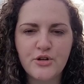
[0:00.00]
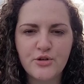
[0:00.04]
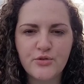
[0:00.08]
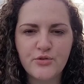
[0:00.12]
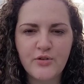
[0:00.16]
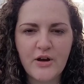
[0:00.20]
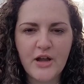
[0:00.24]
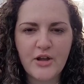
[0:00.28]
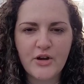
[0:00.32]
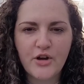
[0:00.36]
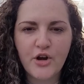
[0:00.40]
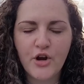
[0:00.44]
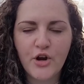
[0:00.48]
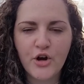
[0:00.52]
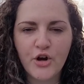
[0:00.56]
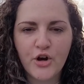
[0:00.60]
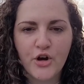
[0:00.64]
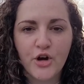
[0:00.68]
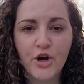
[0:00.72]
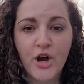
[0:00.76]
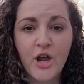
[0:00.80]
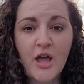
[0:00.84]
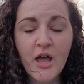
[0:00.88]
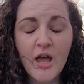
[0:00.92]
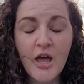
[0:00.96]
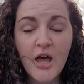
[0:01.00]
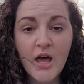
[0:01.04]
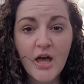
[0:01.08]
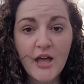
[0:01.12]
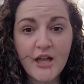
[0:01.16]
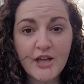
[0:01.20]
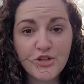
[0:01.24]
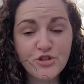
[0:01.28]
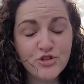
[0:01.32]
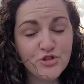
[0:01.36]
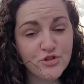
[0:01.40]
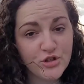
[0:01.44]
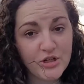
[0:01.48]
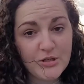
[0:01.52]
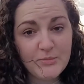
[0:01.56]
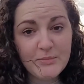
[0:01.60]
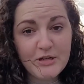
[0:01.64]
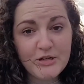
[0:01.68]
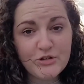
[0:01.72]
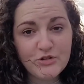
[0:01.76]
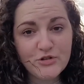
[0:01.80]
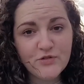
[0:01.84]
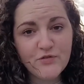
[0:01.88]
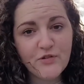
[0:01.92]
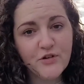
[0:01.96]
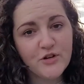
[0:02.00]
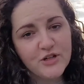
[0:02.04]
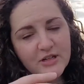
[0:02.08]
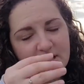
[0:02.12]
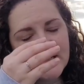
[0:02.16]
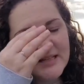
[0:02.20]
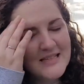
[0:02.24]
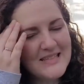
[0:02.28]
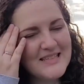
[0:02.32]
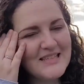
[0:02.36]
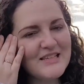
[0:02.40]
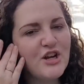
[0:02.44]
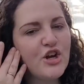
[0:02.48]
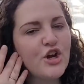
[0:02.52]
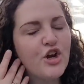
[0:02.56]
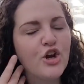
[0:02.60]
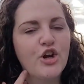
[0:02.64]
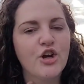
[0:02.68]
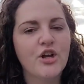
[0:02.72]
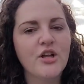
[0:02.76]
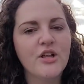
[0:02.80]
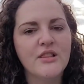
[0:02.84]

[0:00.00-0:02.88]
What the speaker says: around her extreme introvertedness and her